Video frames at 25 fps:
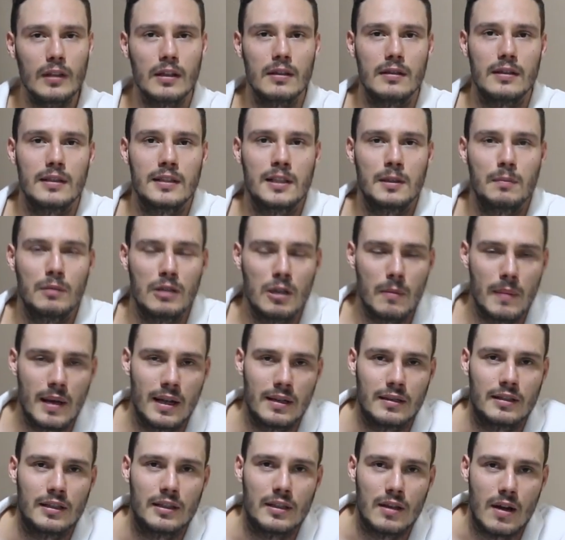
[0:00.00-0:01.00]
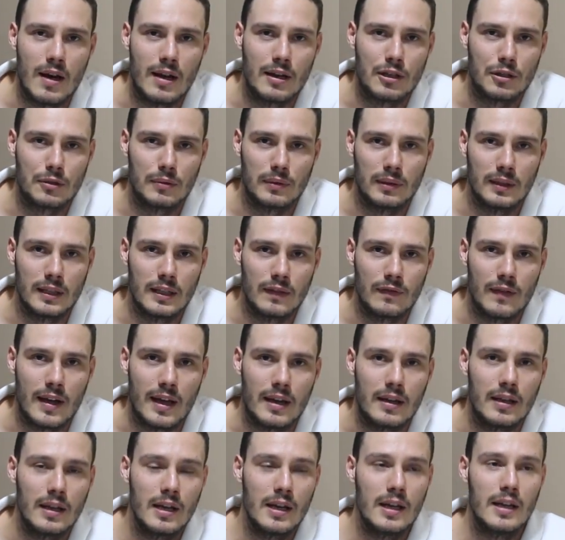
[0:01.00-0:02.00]
this has been about tinnitus relief
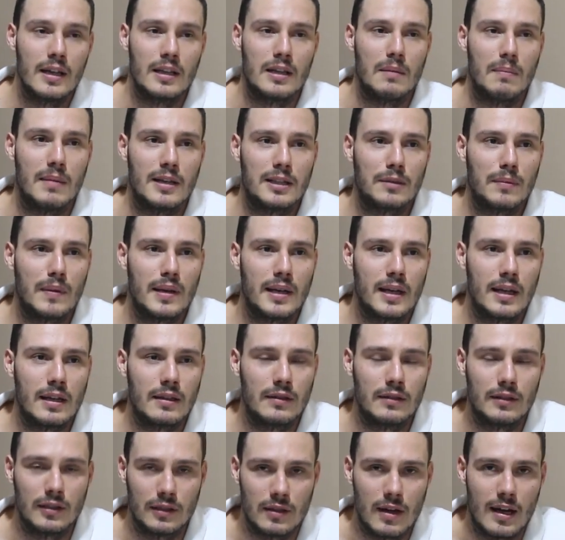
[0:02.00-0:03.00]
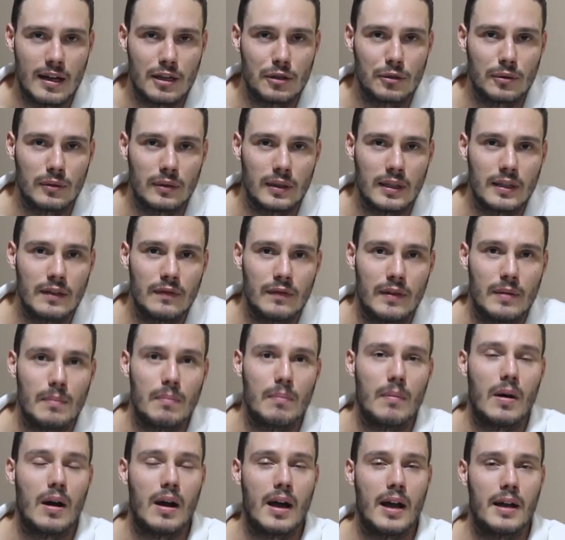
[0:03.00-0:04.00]
and the best way to get tinnitus relief
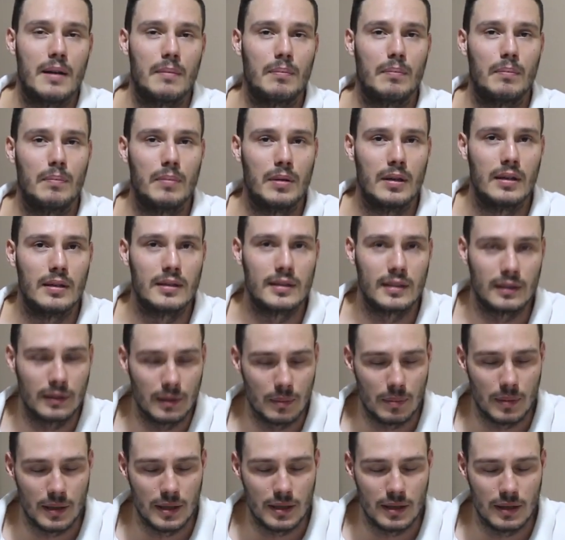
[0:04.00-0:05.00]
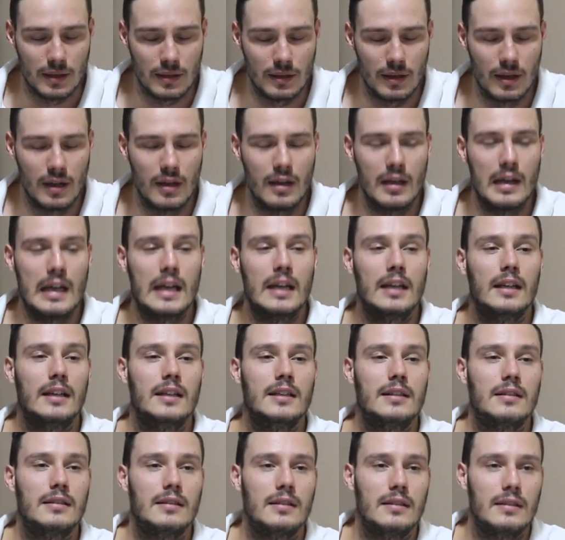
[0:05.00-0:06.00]
in my personal opinion
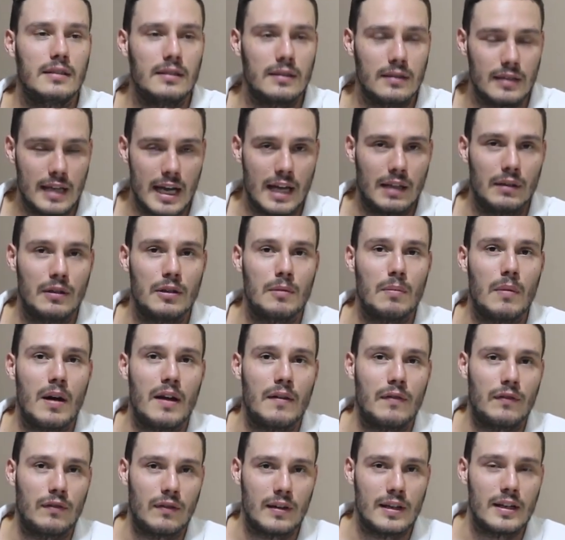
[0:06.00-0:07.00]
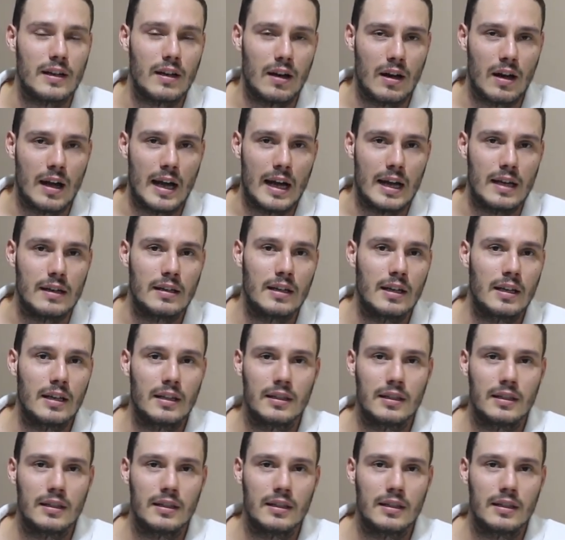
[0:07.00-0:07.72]
is to download my free guide,